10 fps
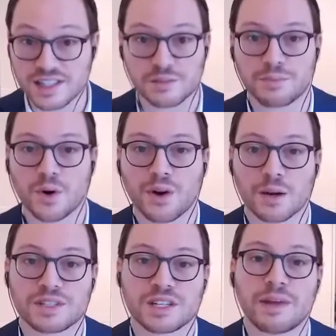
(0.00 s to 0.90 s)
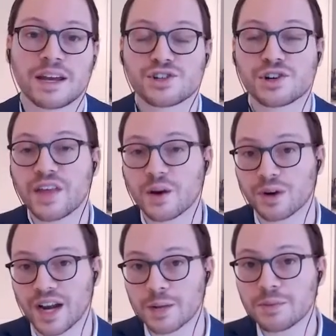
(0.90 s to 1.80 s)
and programs to make sure that we're
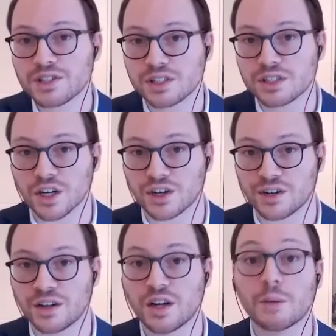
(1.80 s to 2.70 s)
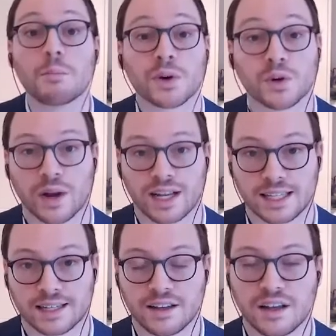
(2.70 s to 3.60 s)
able to learn more
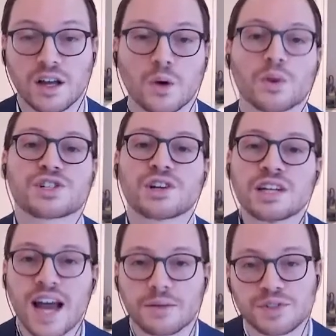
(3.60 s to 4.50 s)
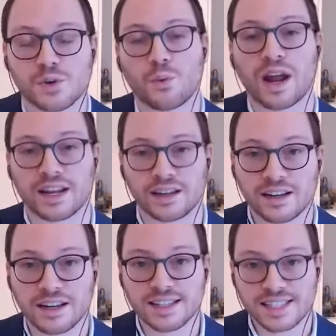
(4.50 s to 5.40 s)
quickly. We shouldn't have to wait
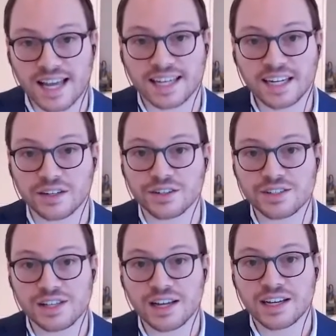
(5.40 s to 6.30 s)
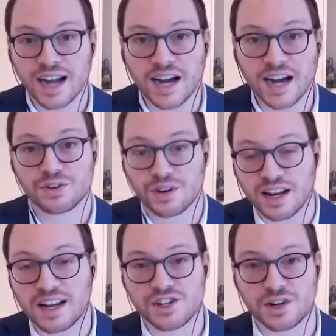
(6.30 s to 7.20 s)
10 years after an
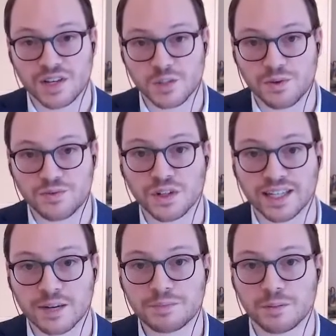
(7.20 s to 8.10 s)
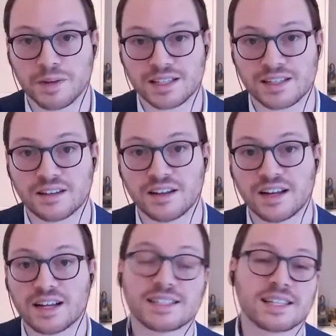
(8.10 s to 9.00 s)
initiative has been fully implemented
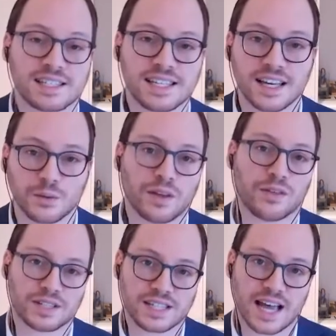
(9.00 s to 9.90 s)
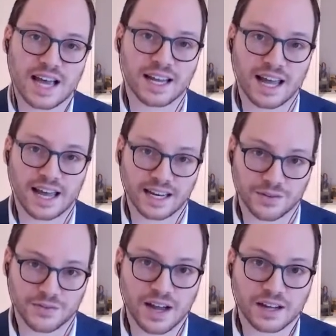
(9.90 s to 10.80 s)
to see whether it's had any
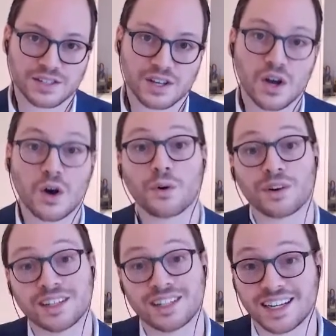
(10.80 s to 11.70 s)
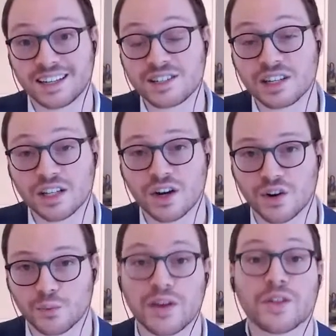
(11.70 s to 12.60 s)
effects, or indeed to
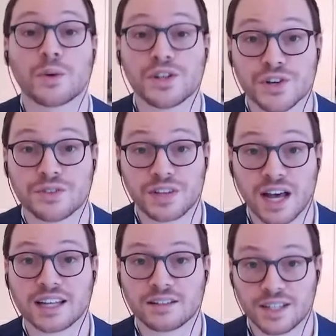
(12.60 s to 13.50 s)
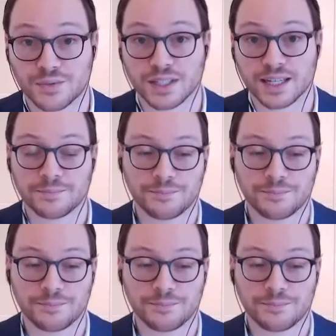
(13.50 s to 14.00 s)
learn whether we should have done it differently.